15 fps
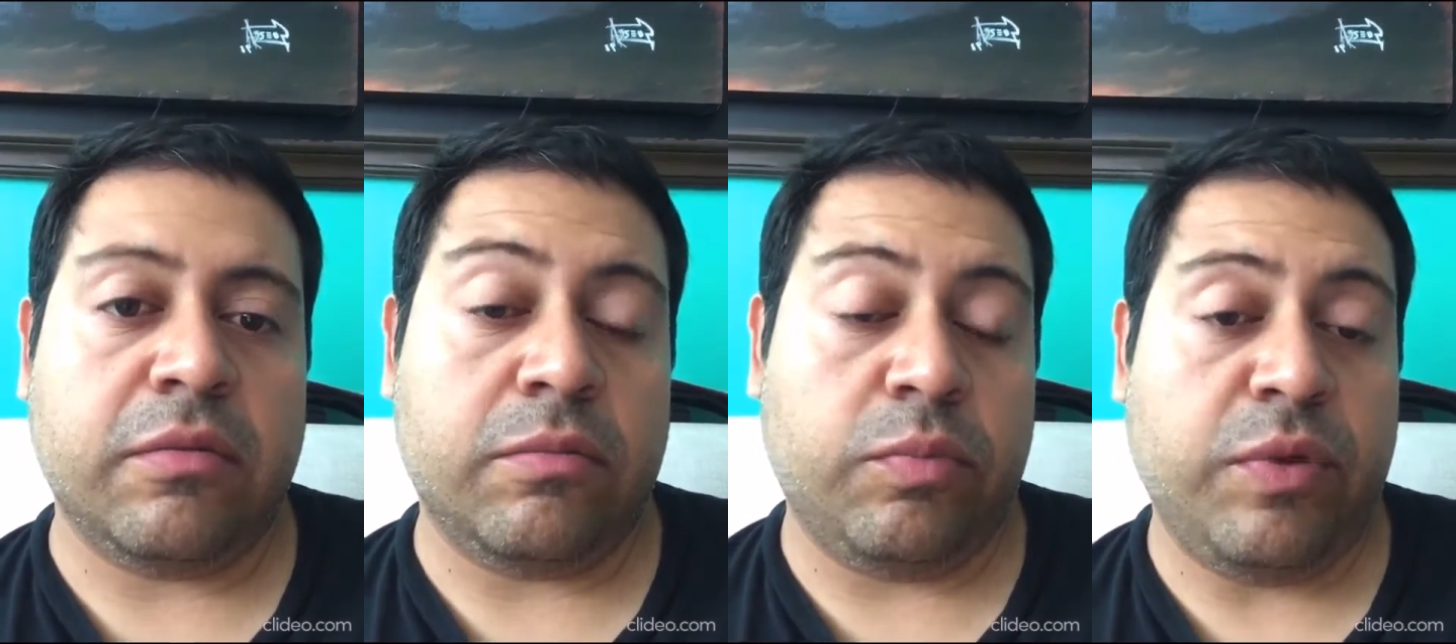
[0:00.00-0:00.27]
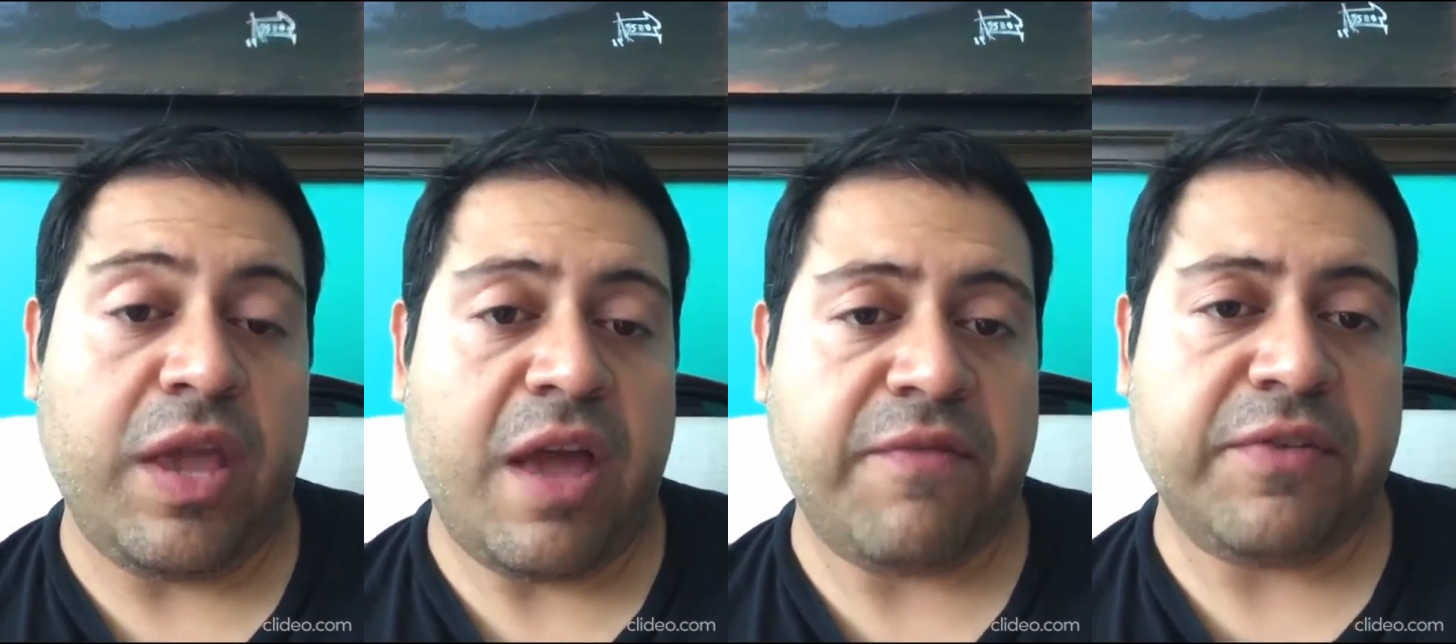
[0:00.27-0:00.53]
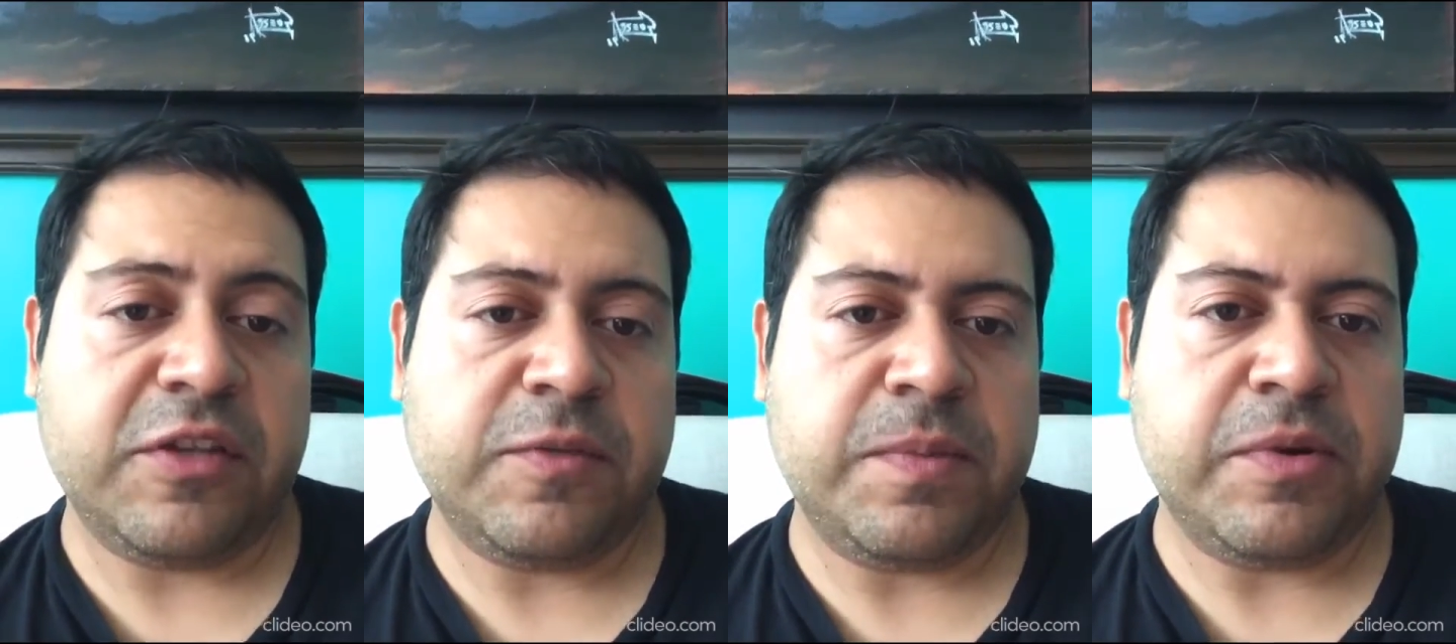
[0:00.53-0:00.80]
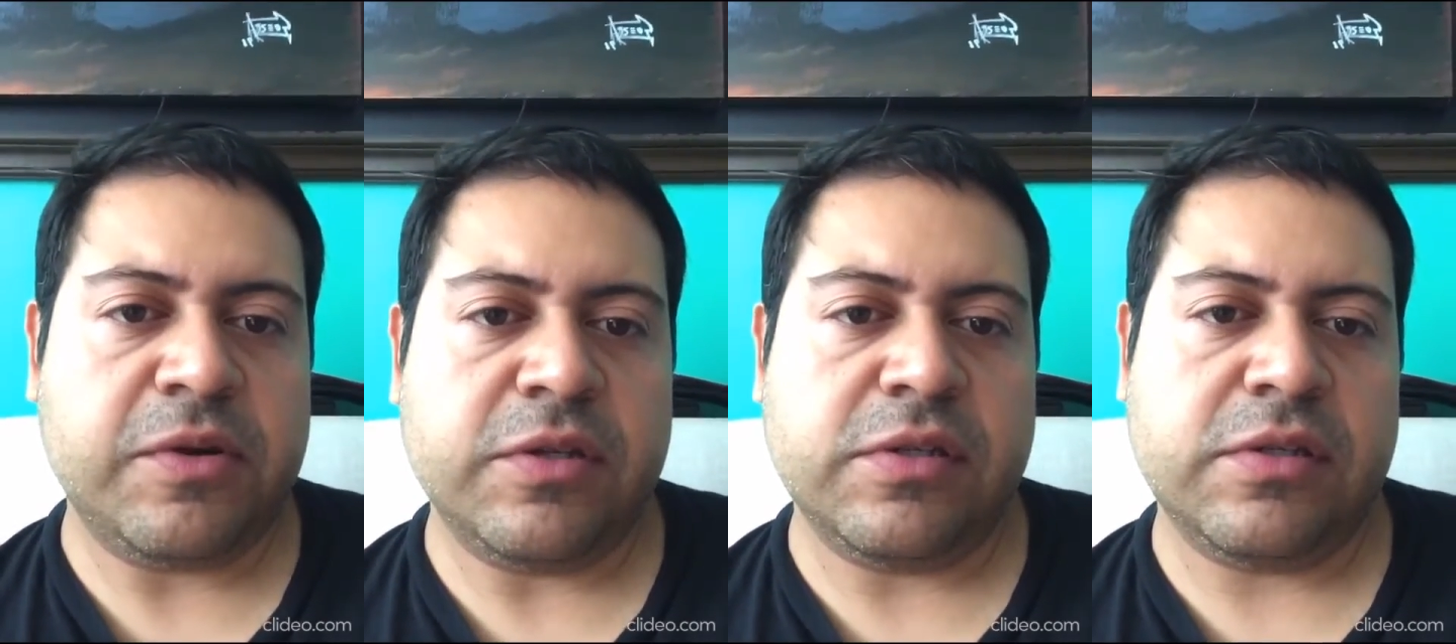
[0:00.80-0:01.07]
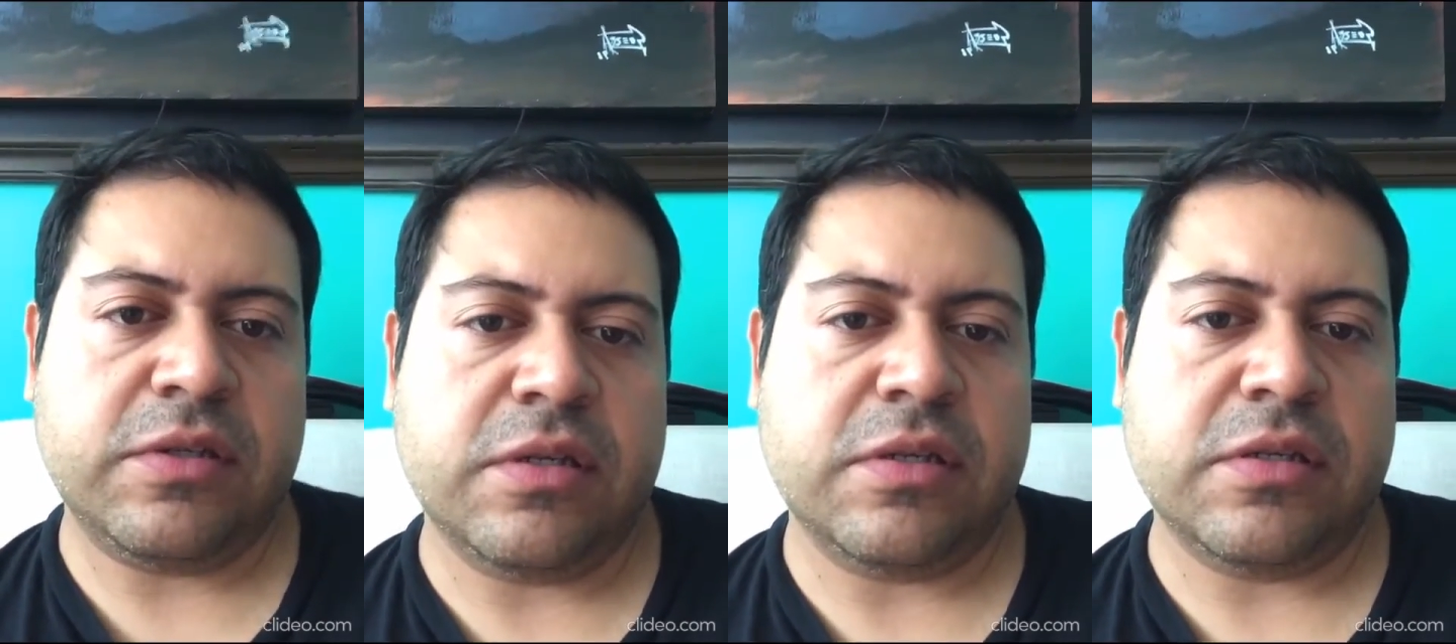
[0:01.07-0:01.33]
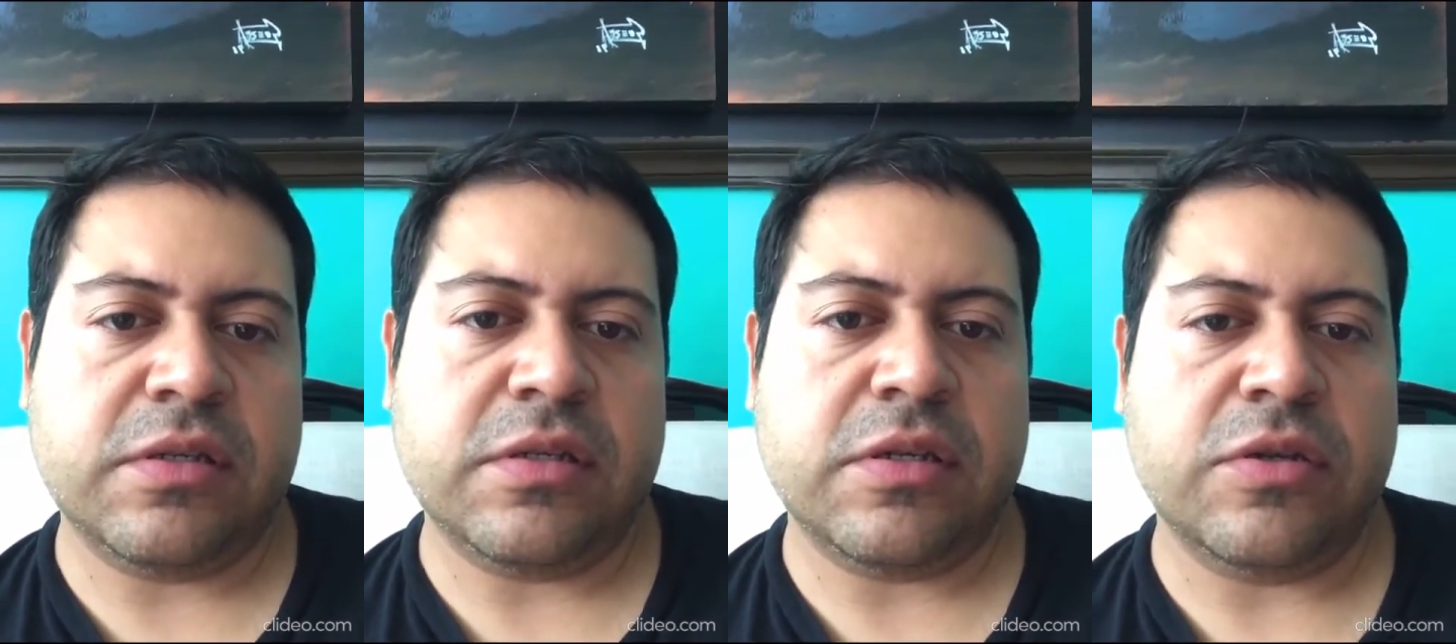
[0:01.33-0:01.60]
we have experienced
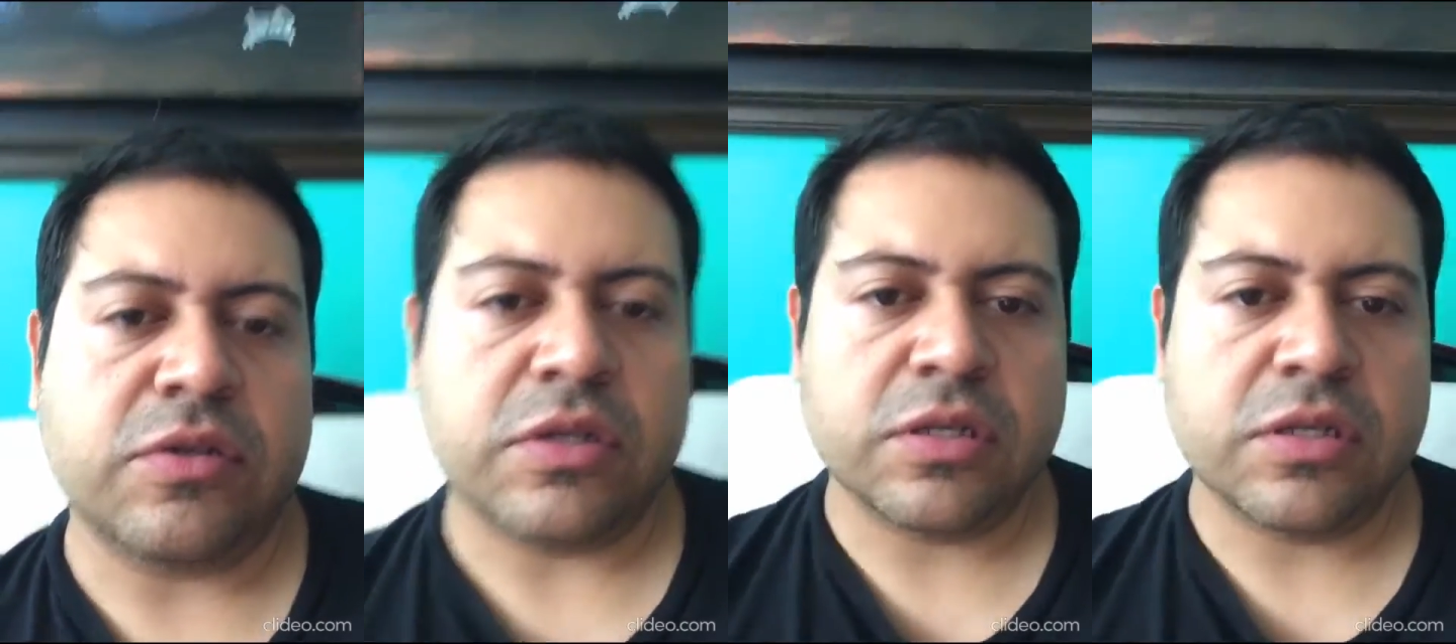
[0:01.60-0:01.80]
as a